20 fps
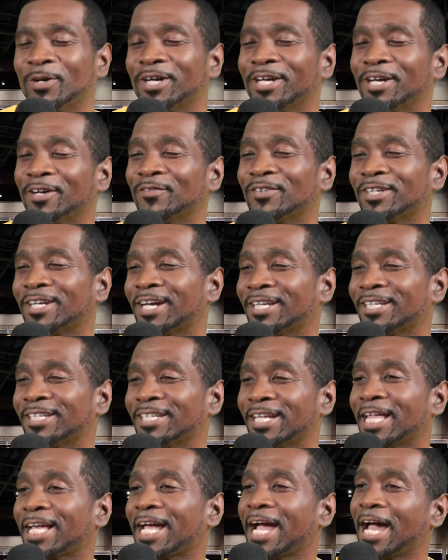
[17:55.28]
whatever kind of
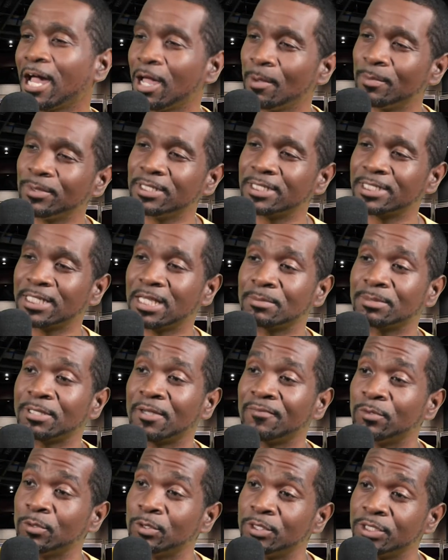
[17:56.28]
diet. How many times
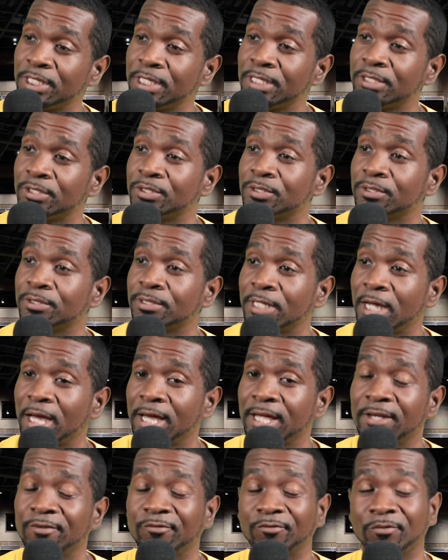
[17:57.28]
have you changed your
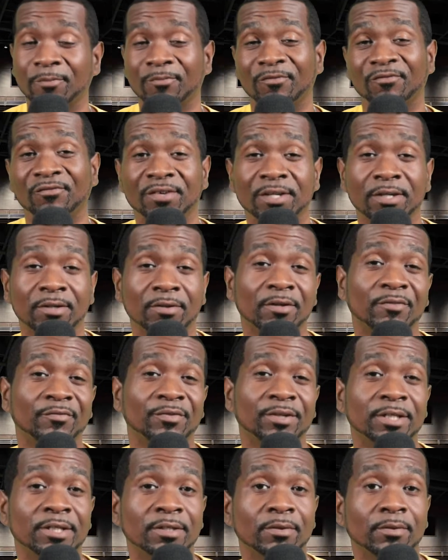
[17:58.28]
diet from fear
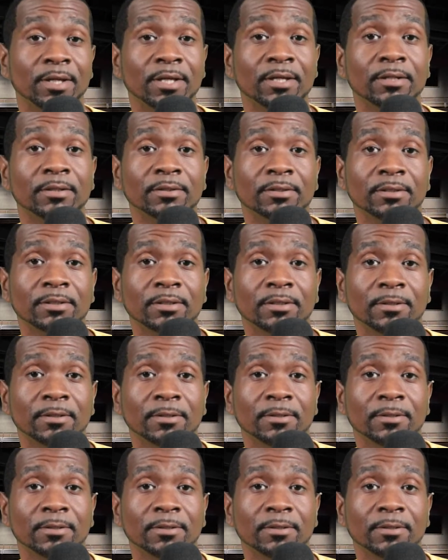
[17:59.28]
of ill health?